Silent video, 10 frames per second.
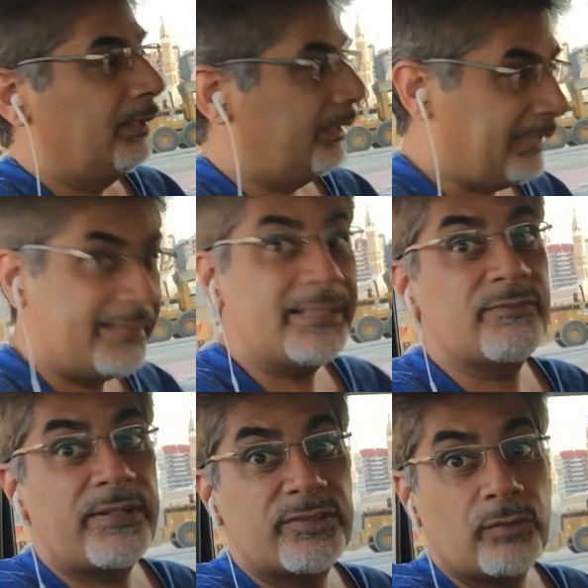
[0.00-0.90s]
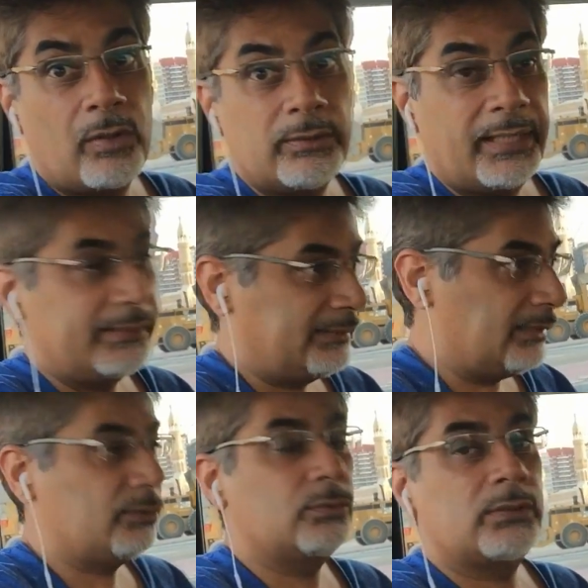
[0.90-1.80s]
The AC is very strong and it
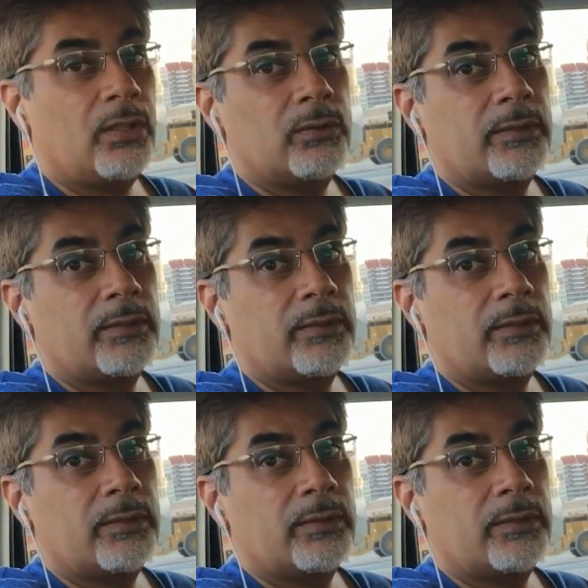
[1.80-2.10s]
does cool the whole